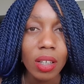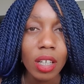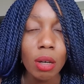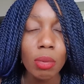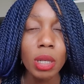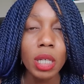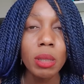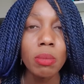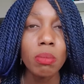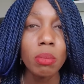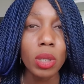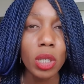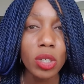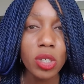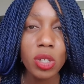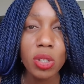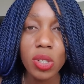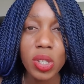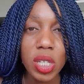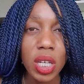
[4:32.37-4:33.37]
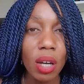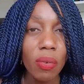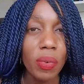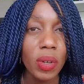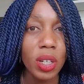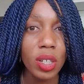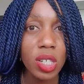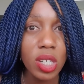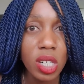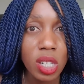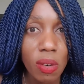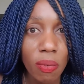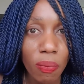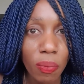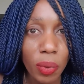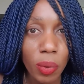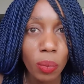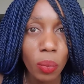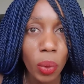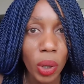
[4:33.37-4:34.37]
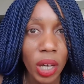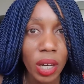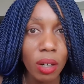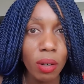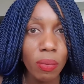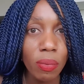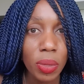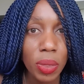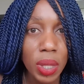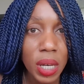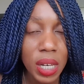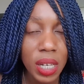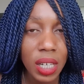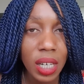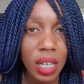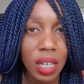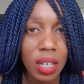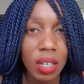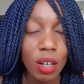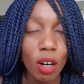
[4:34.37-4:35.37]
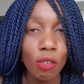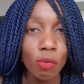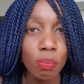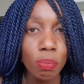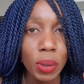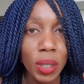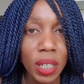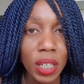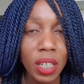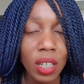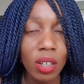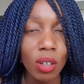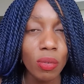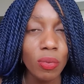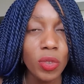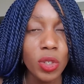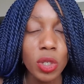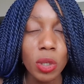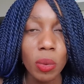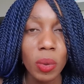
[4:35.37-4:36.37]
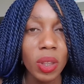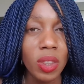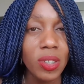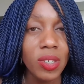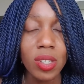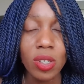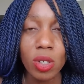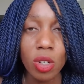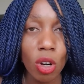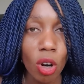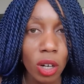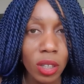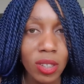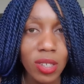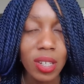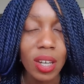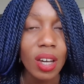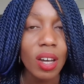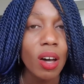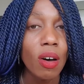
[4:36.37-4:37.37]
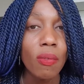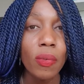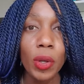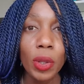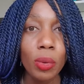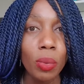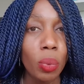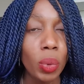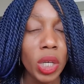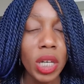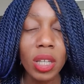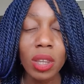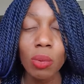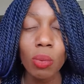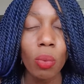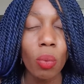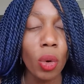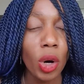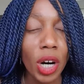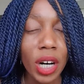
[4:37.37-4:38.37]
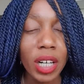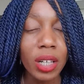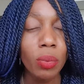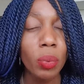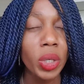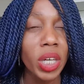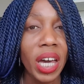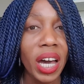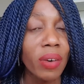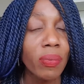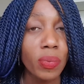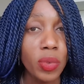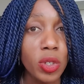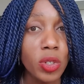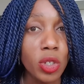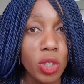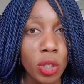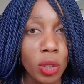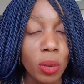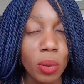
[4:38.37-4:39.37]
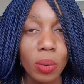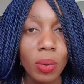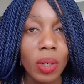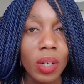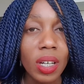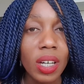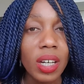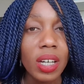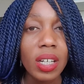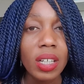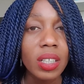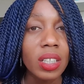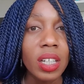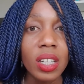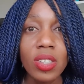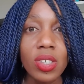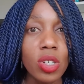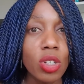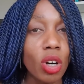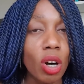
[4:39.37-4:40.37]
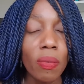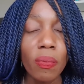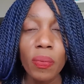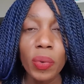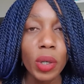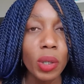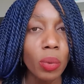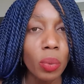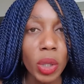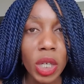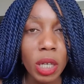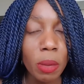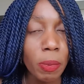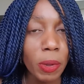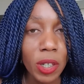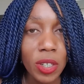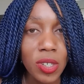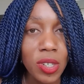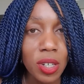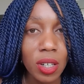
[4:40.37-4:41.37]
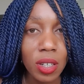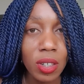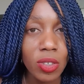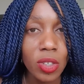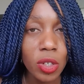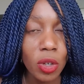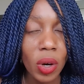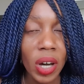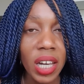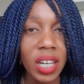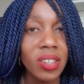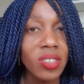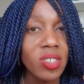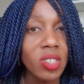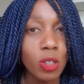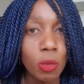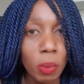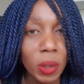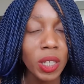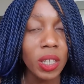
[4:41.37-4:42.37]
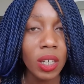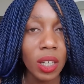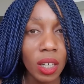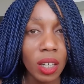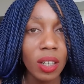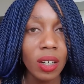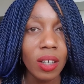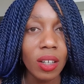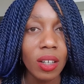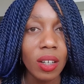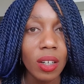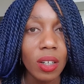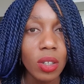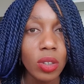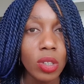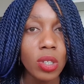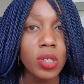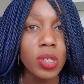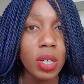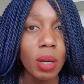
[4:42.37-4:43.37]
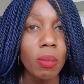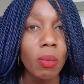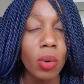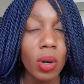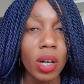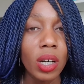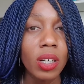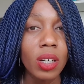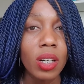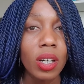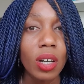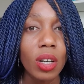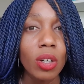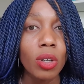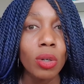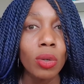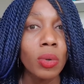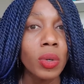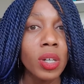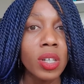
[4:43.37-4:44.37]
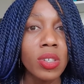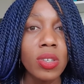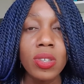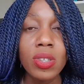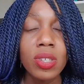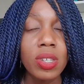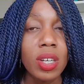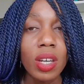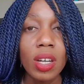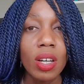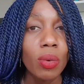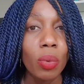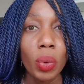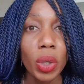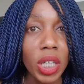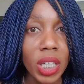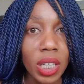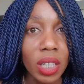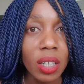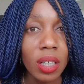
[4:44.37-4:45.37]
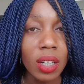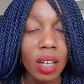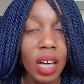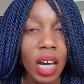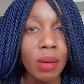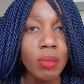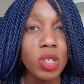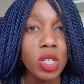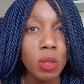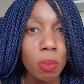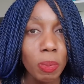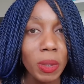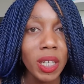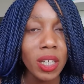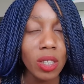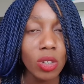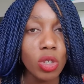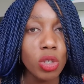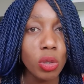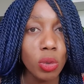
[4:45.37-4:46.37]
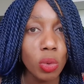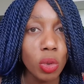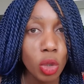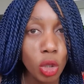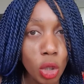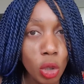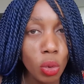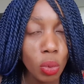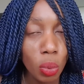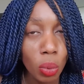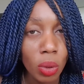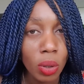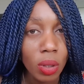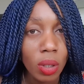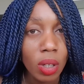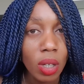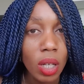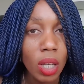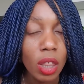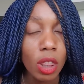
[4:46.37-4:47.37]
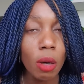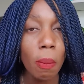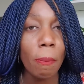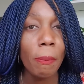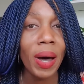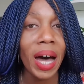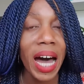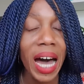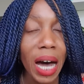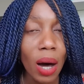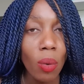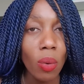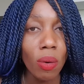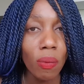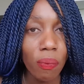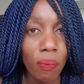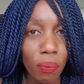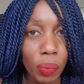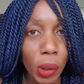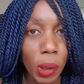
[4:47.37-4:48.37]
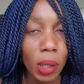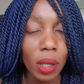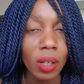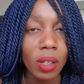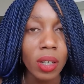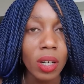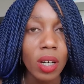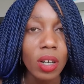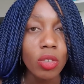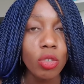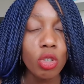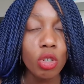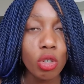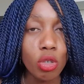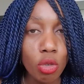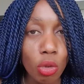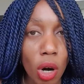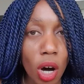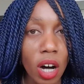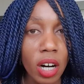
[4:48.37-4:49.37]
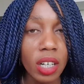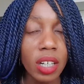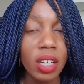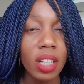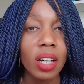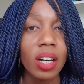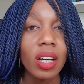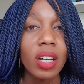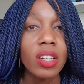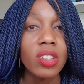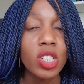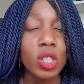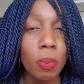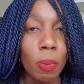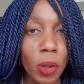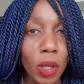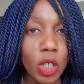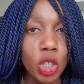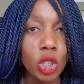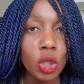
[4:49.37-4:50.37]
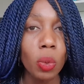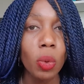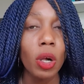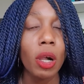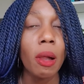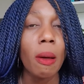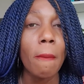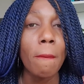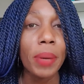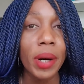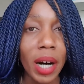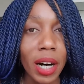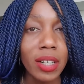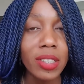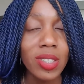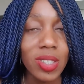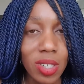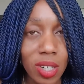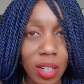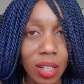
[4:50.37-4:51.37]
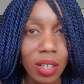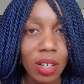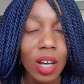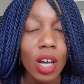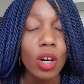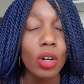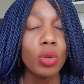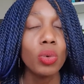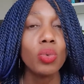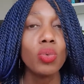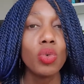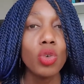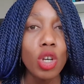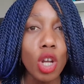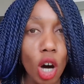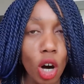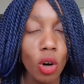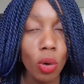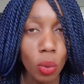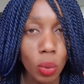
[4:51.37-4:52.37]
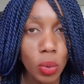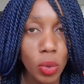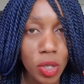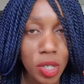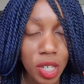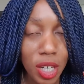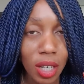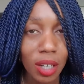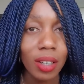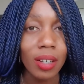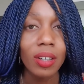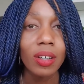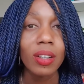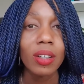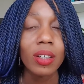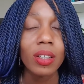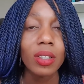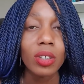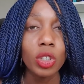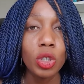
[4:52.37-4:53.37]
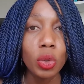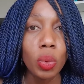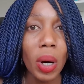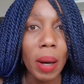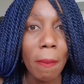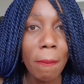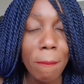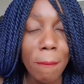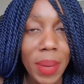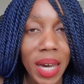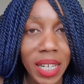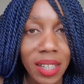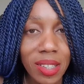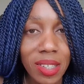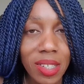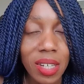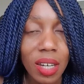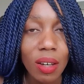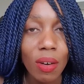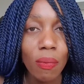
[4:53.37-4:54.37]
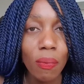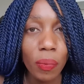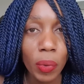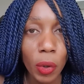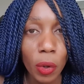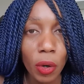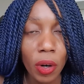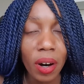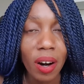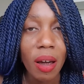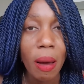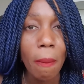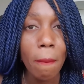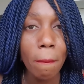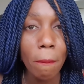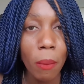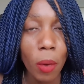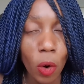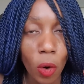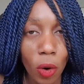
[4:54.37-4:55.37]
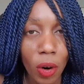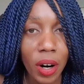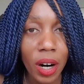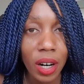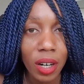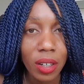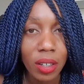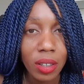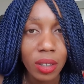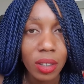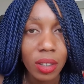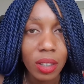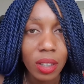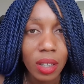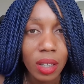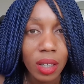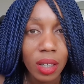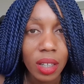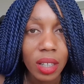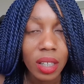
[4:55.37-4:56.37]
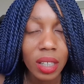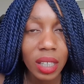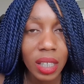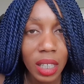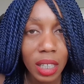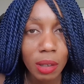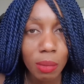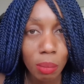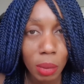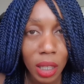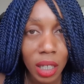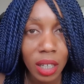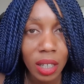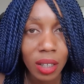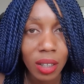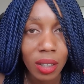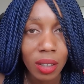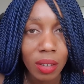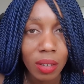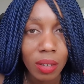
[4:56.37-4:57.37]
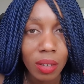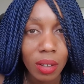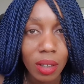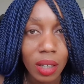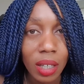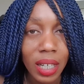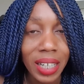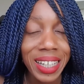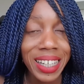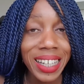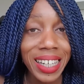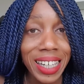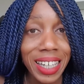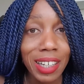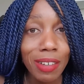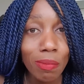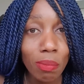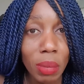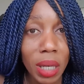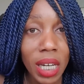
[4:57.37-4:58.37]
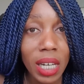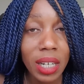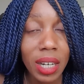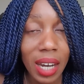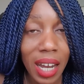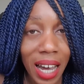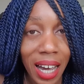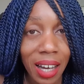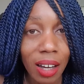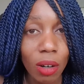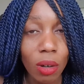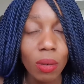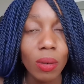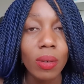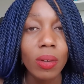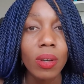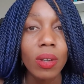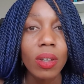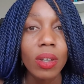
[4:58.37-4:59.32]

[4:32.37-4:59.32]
Come and immerse yourself in a different way of thinking, of being, of doing. This is not for the weak. The work we have to do is not for a weak person. So I ain't speaking to someone who is weak. I'm speaking to you, the powerful, strong, spiritual person who knows you are meant for more. Hear me. Hear me now.